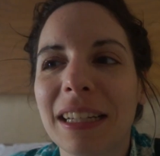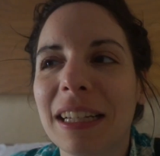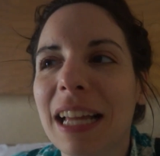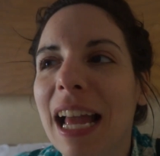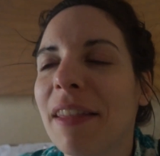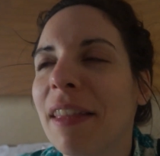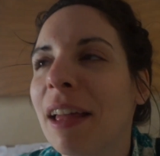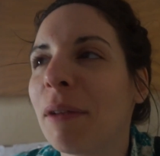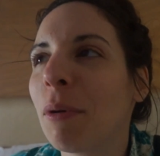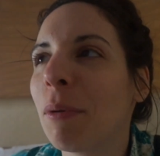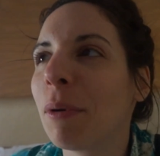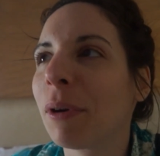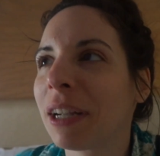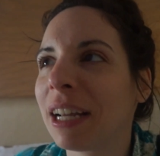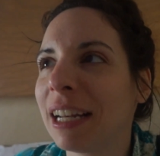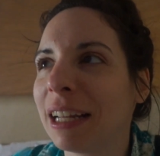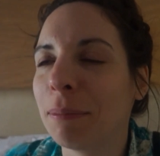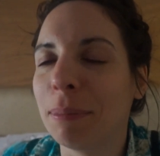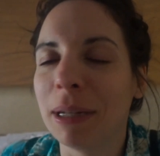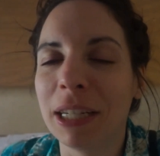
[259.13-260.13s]
And then when we were
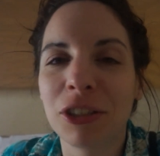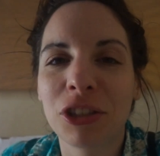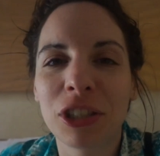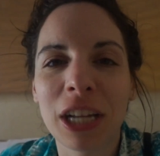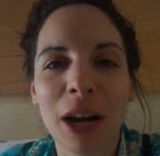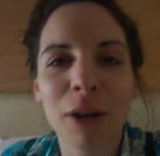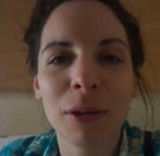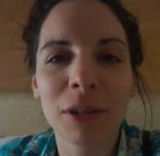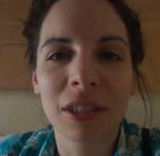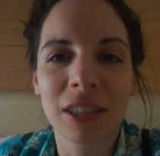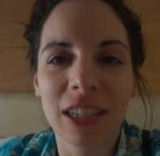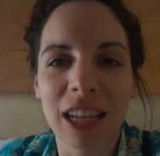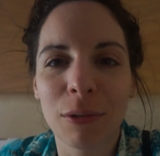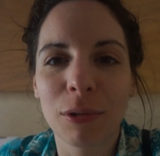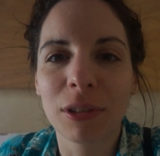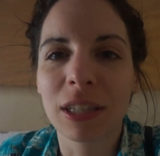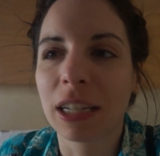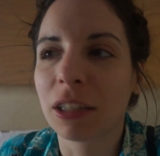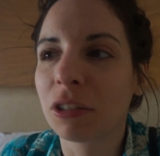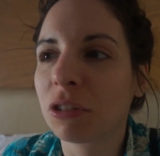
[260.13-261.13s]
getting beach towels, Dan
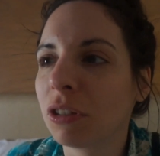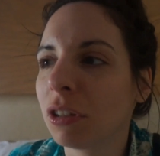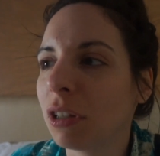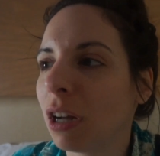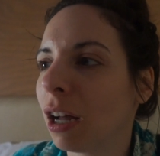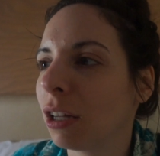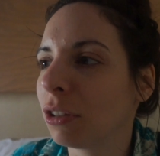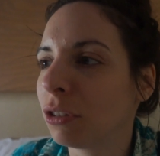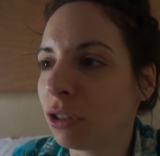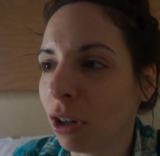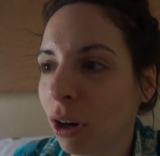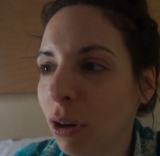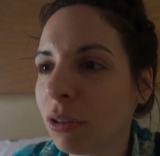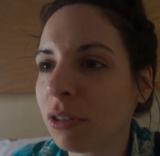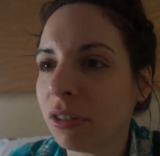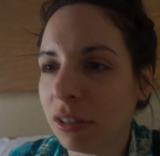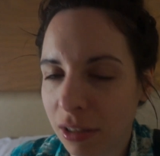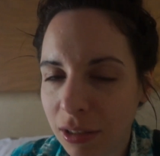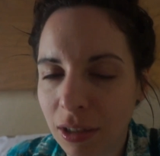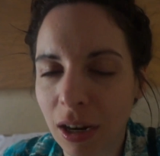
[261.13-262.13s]
was like, uh,
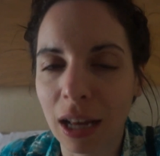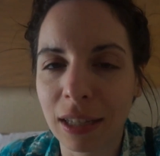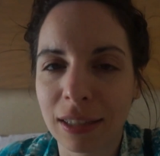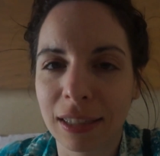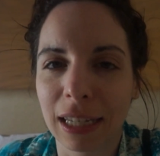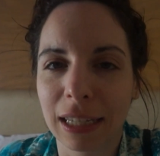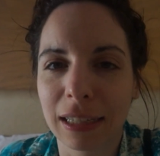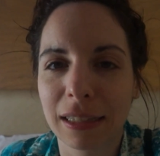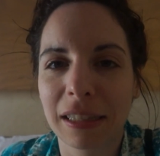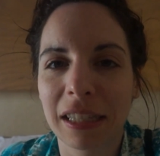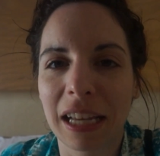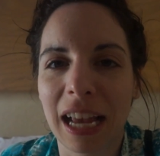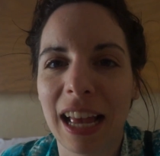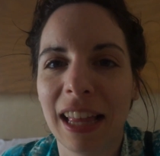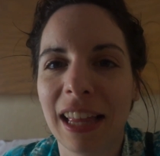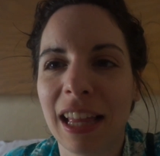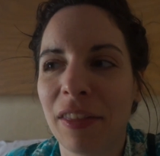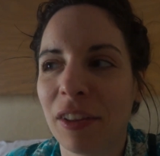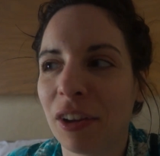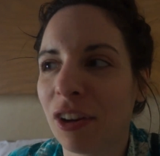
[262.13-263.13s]
dos, gracias.
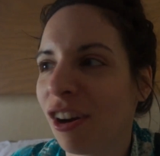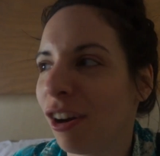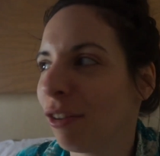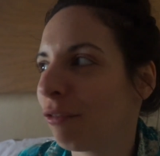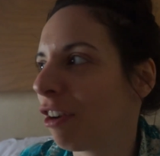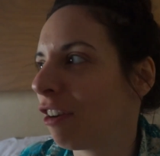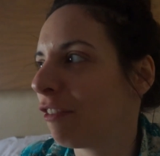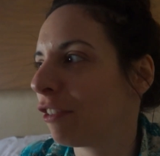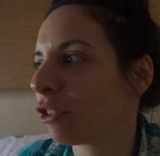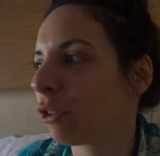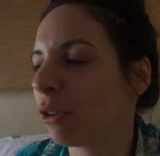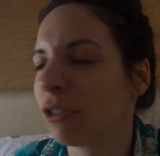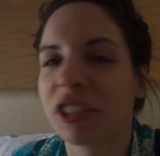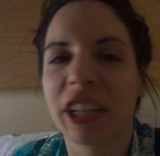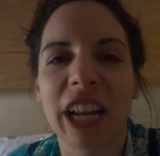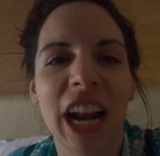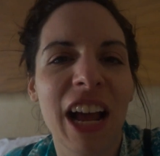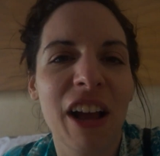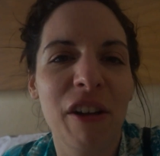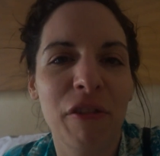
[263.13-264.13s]
And then the girl in front of us goes,
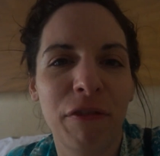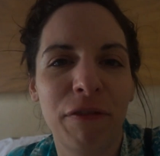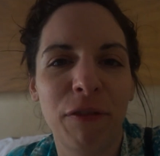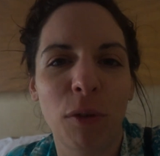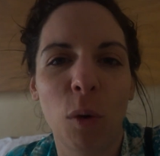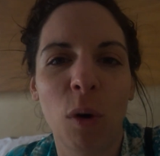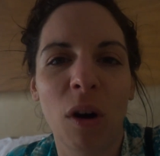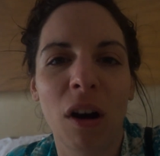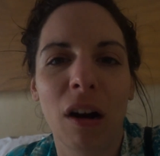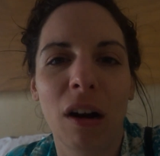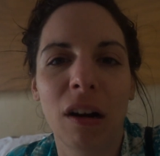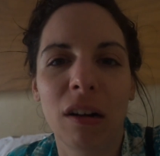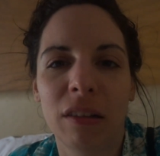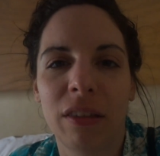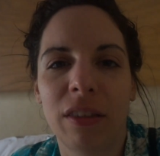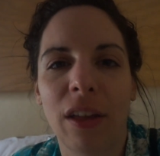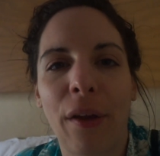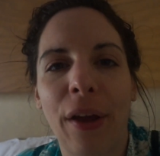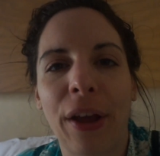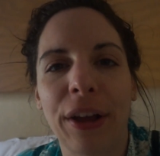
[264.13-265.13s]
can I have four?
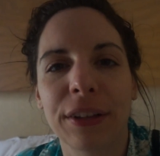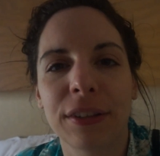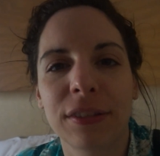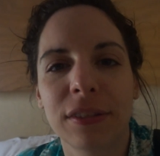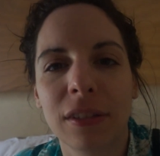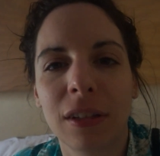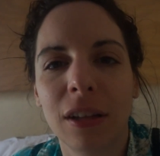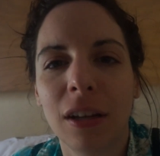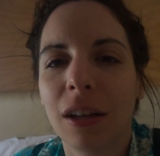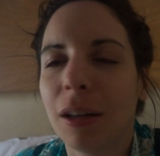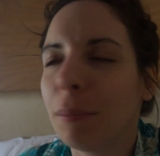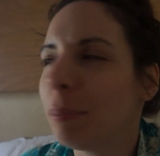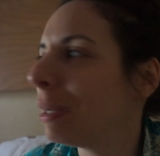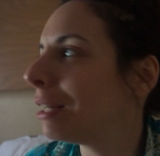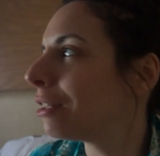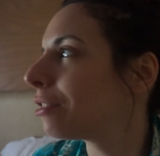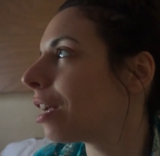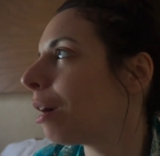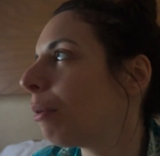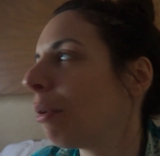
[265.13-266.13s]
Thanks.
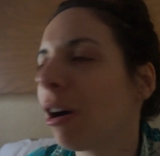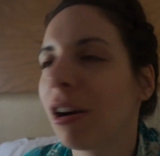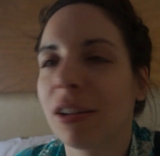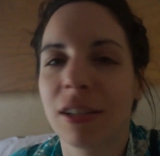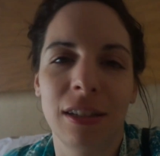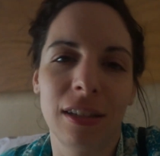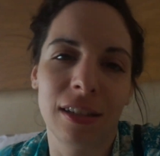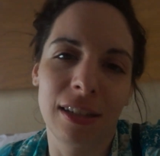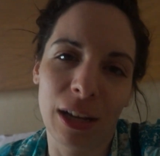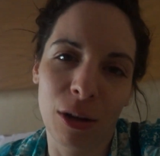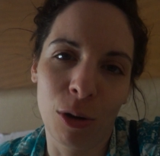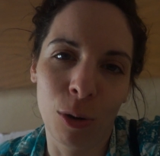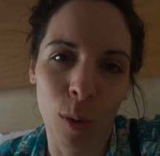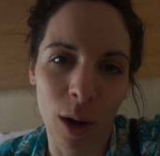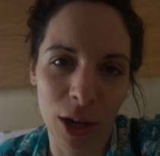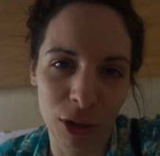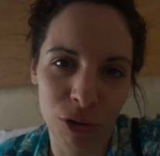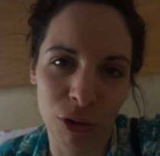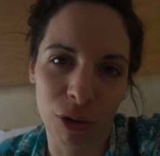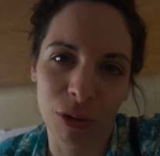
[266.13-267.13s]
Bitch, how hard is it to say
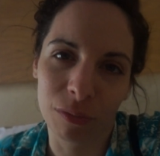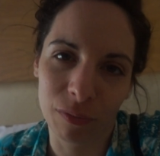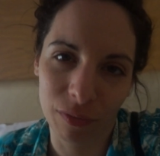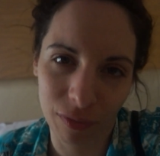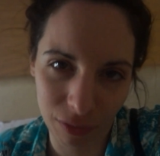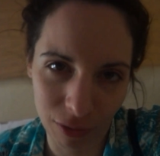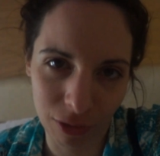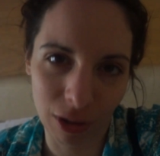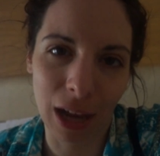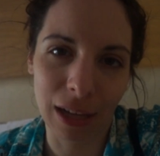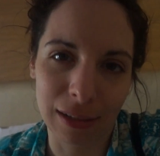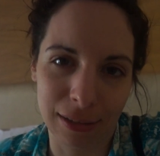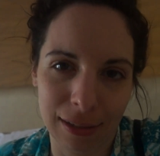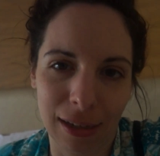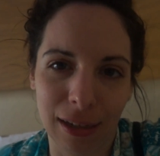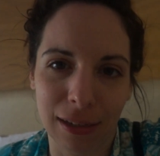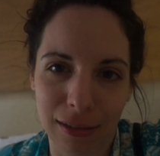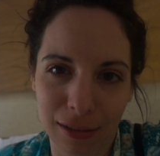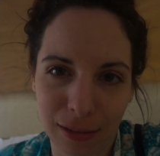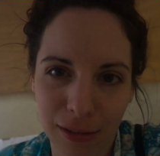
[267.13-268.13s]
cuatro
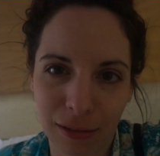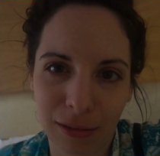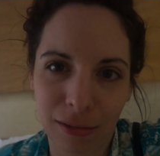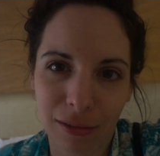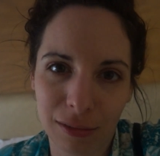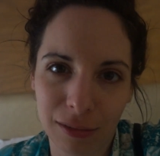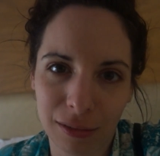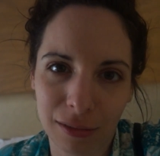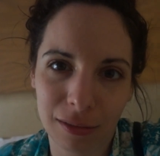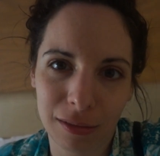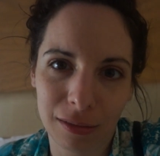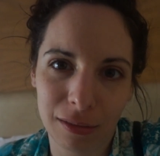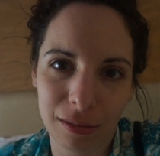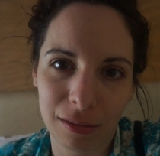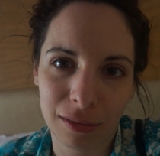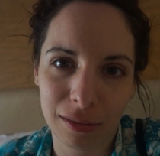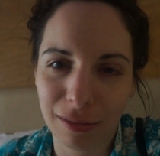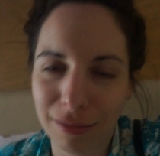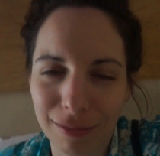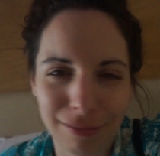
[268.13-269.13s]
gracias?
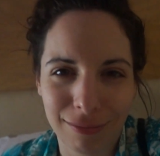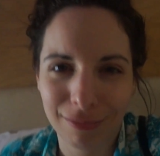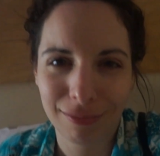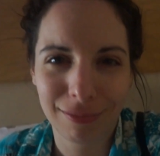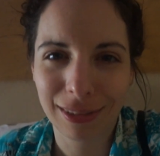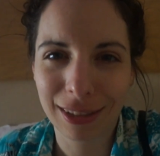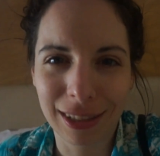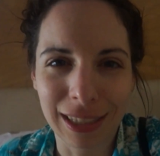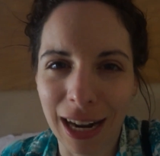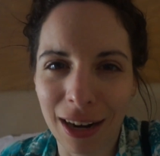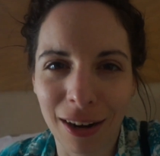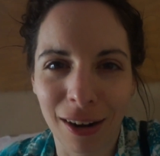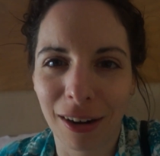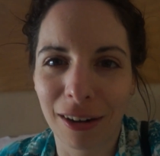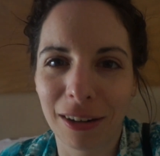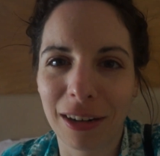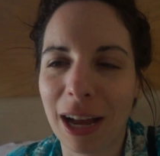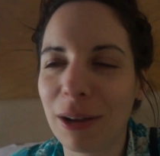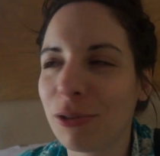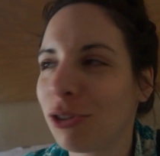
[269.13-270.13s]
It's not
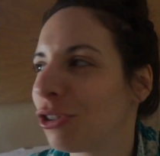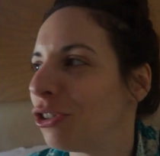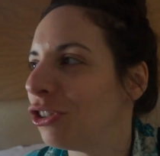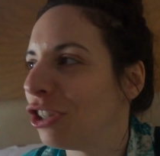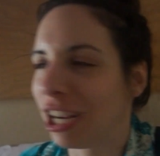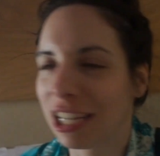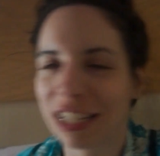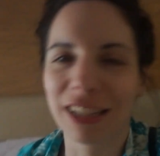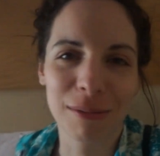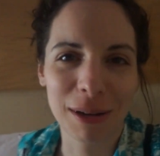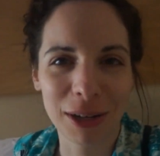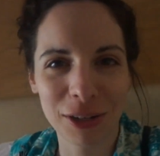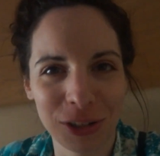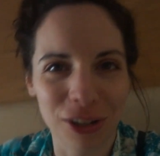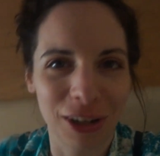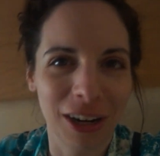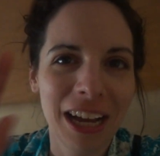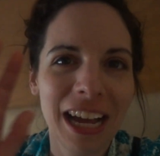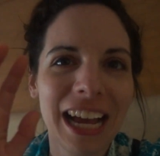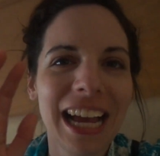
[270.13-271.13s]
hard. I just checked to make
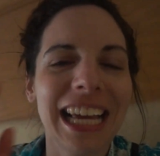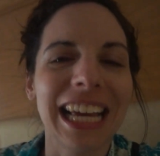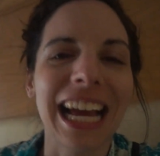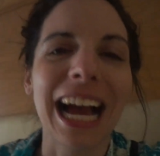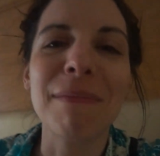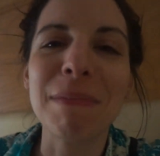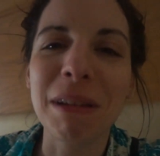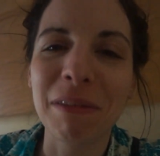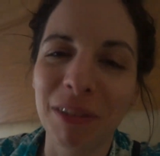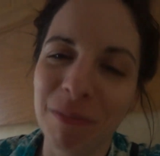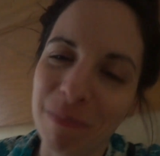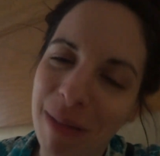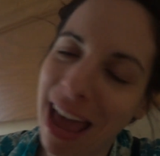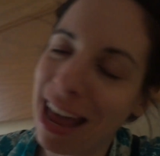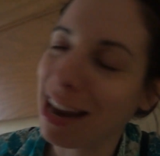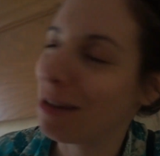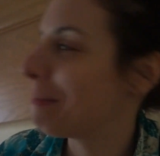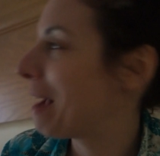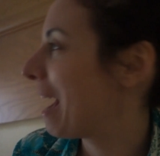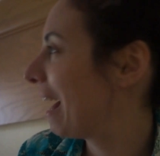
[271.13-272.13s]
sure. I'm even
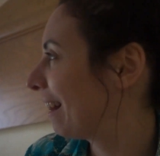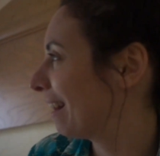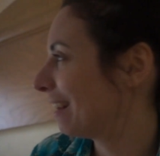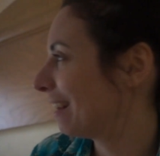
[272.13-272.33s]
bad at math